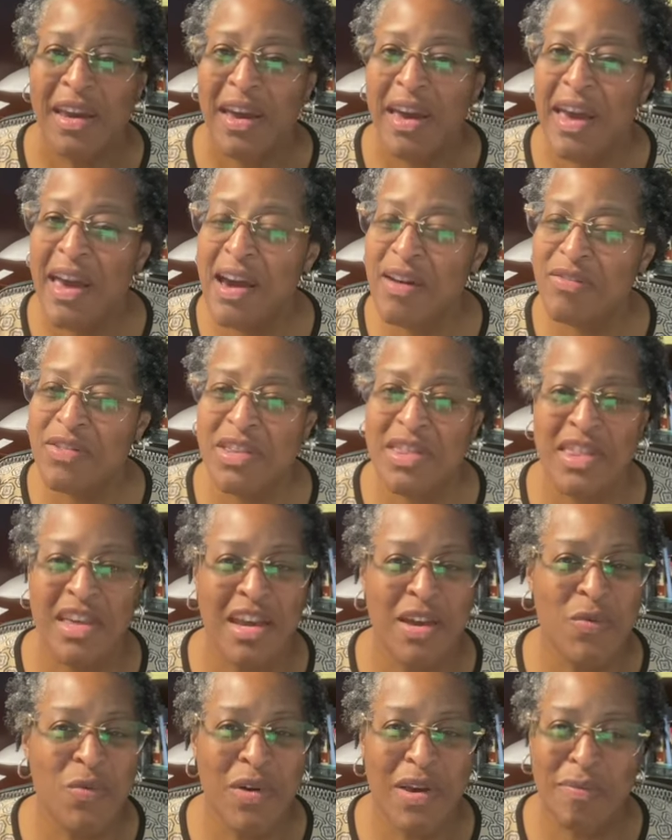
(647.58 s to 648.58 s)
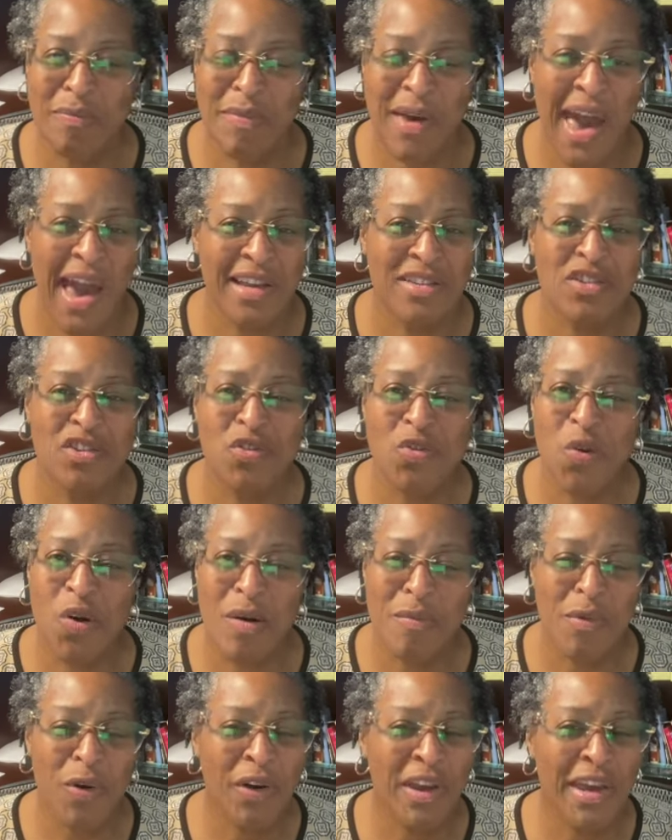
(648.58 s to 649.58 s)
everything went back to
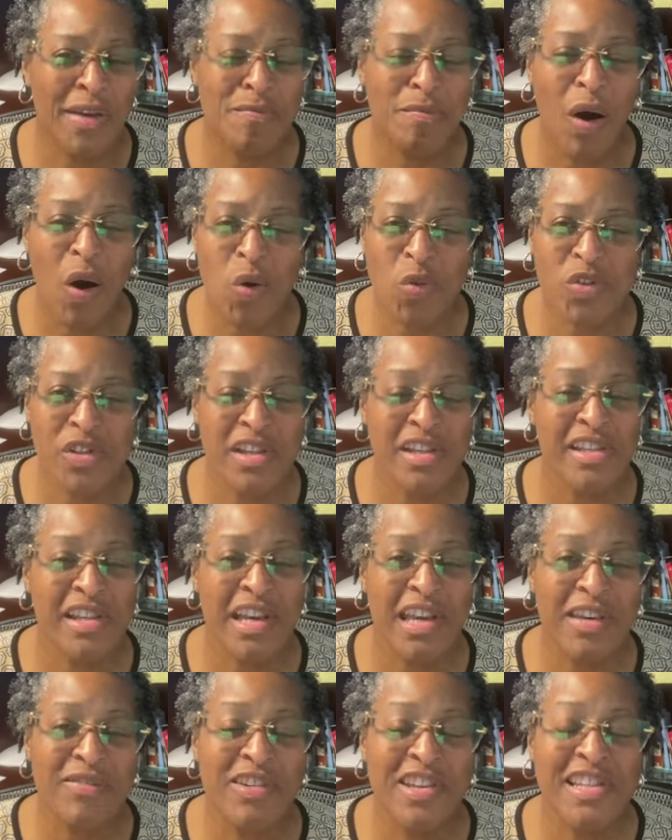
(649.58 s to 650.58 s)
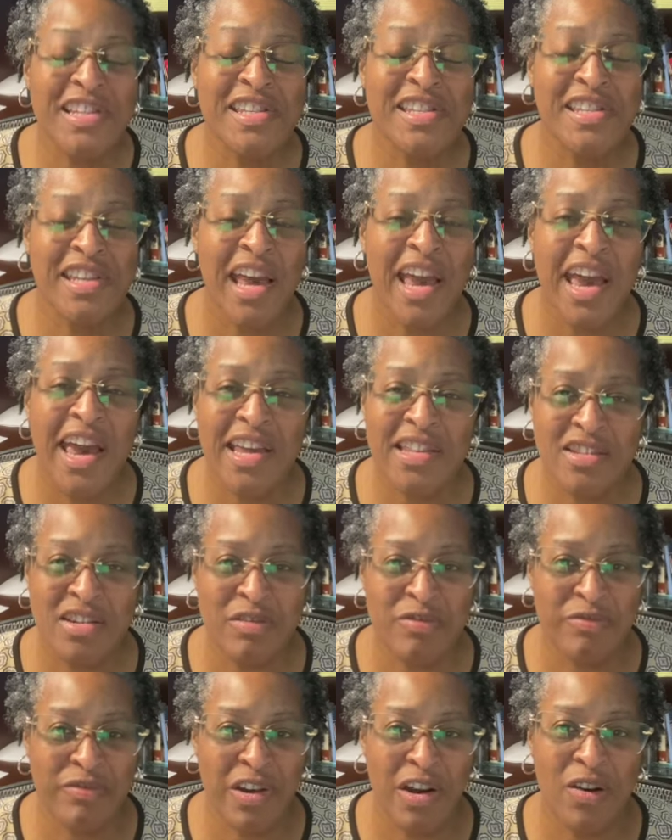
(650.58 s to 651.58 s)
normal. And Moses even said to
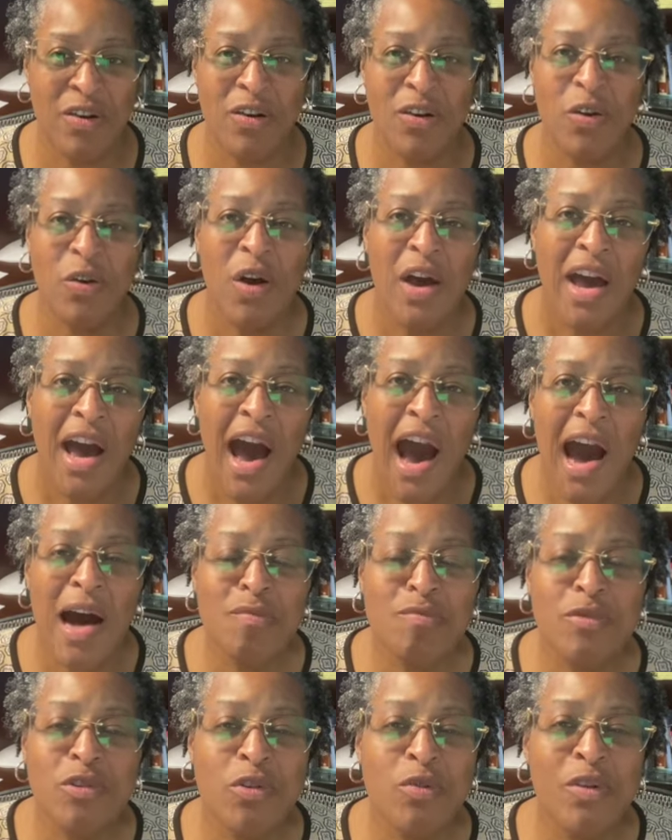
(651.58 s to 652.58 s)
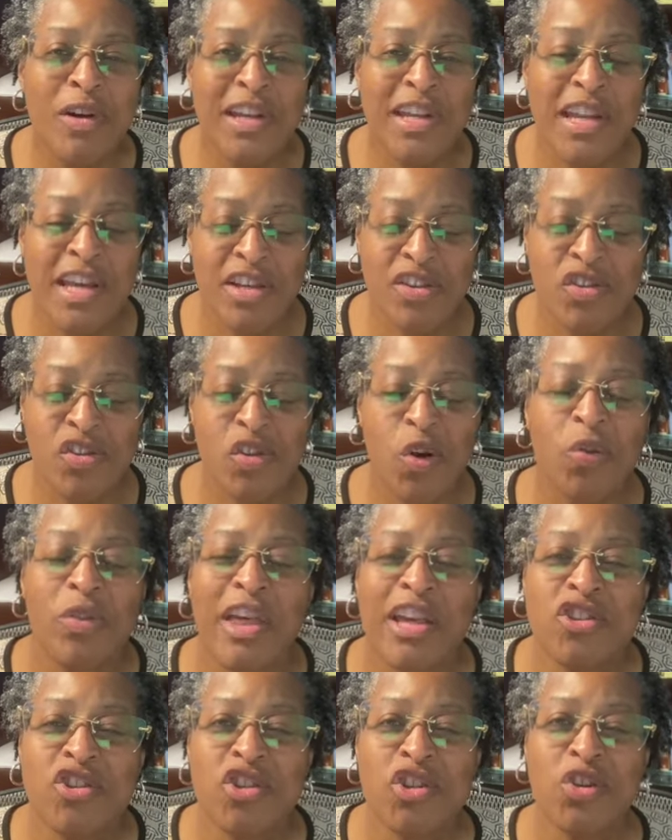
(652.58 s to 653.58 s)
Pharaoh, I'm doing this so
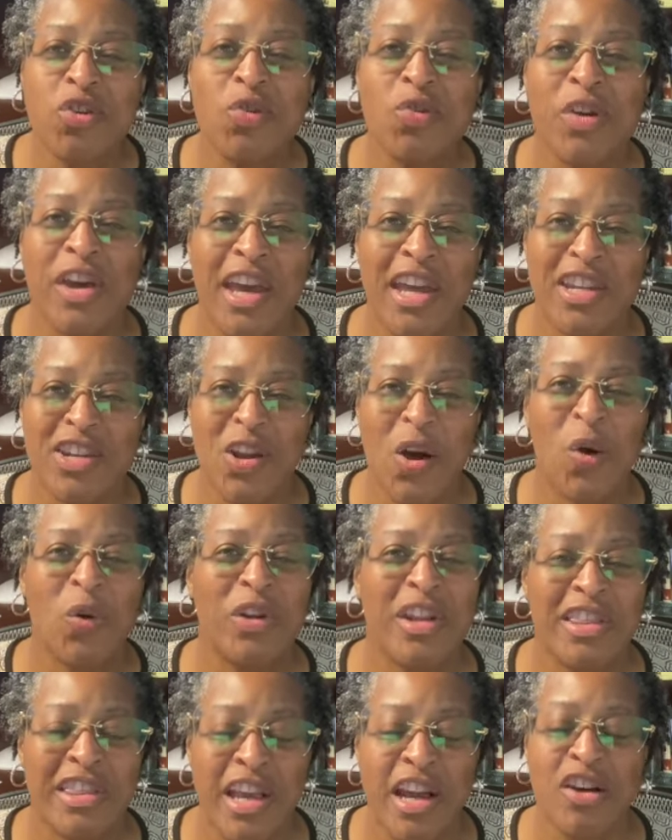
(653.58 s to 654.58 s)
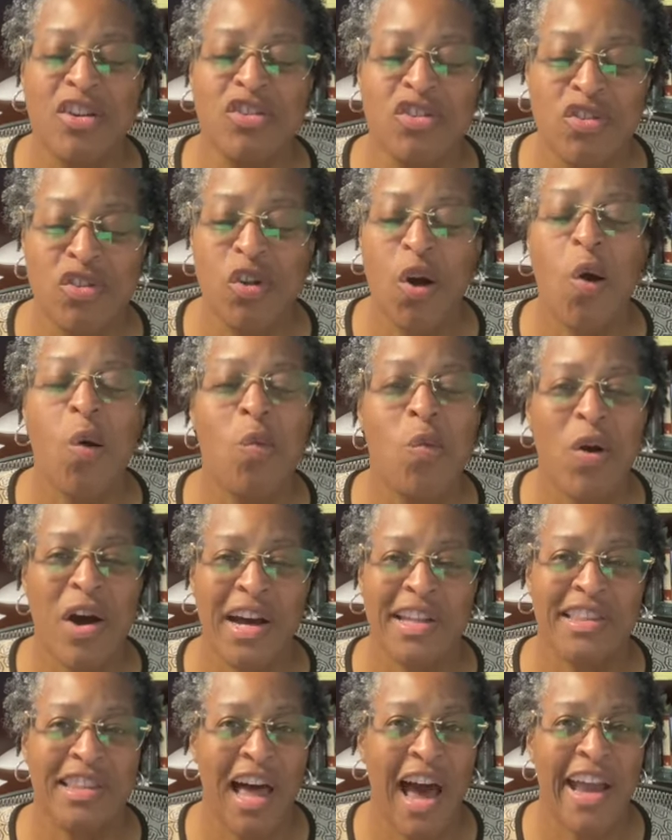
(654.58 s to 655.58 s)
that you can know that there's no
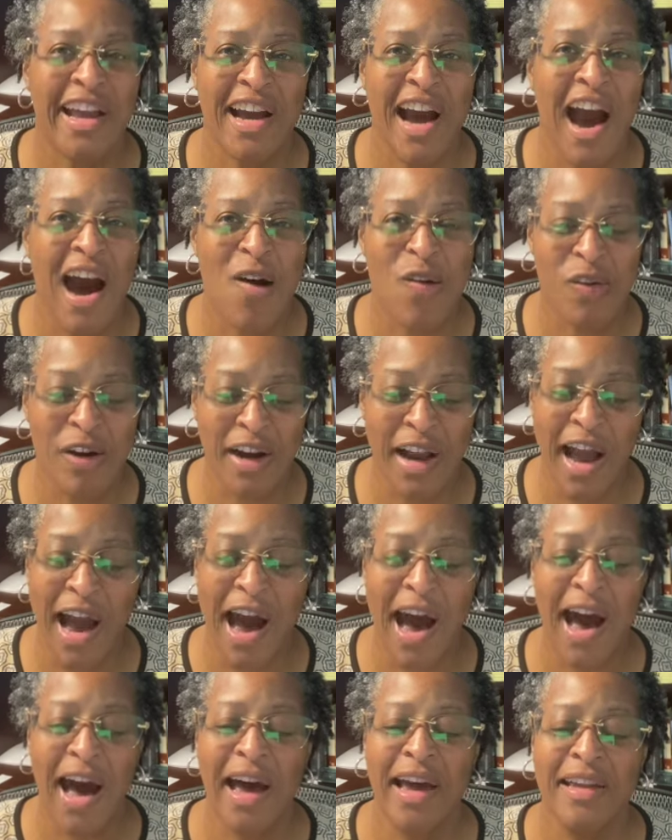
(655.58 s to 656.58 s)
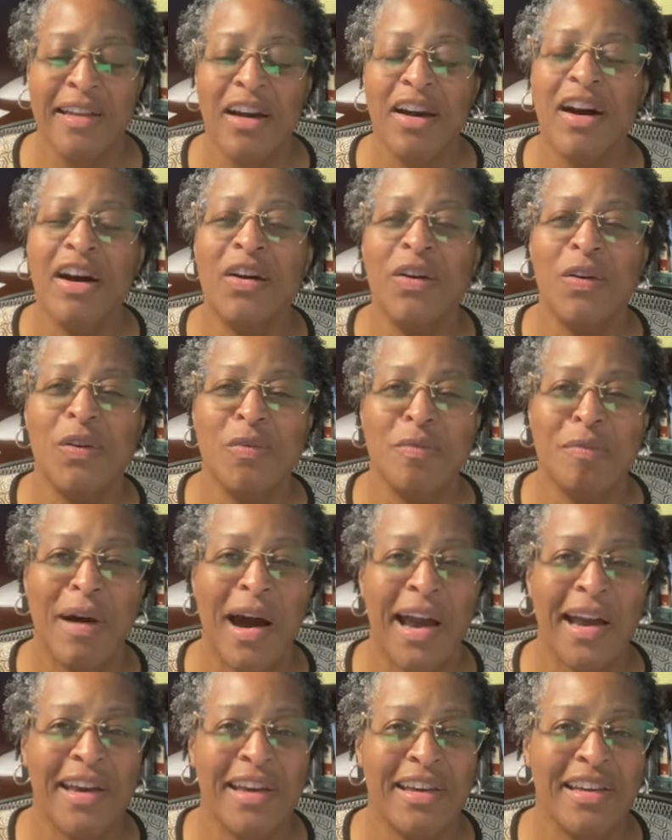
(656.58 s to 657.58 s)
one like our God. Oh
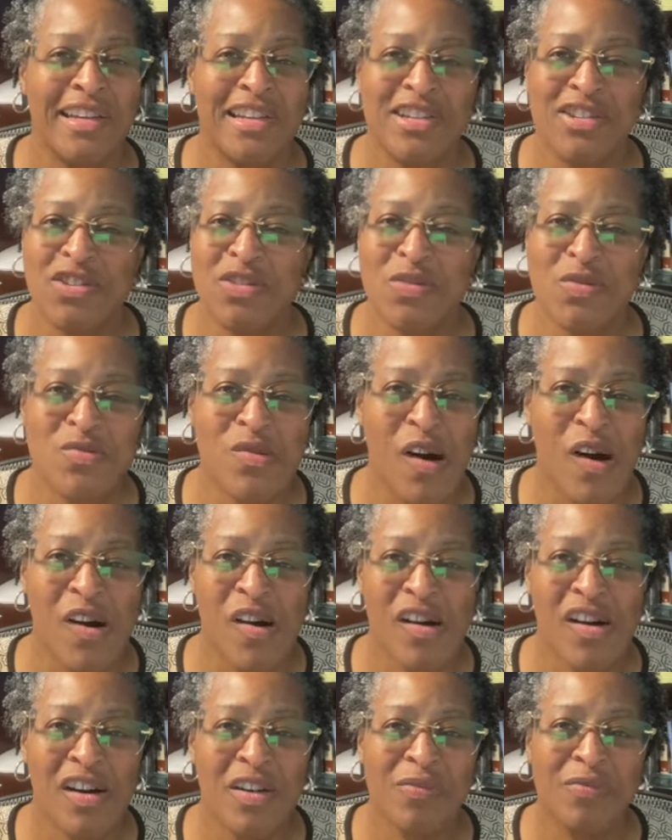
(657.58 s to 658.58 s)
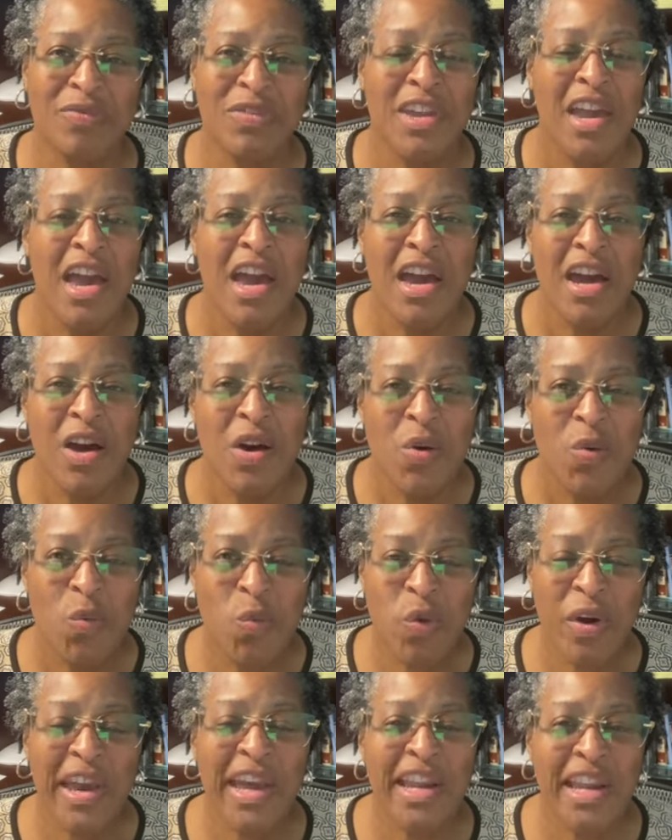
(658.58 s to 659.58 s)
my goodness, you all.
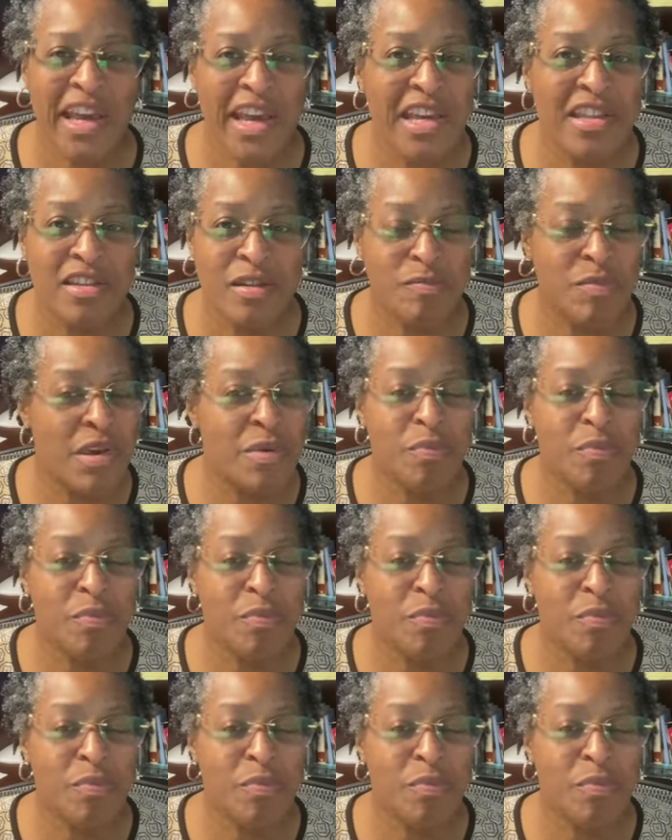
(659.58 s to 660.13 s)
We need to be